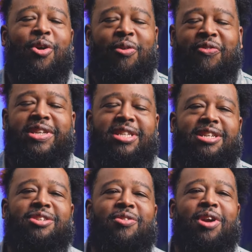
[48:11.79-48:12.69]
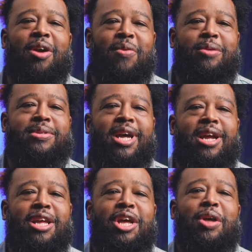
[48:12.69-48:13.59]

or visit us on our website.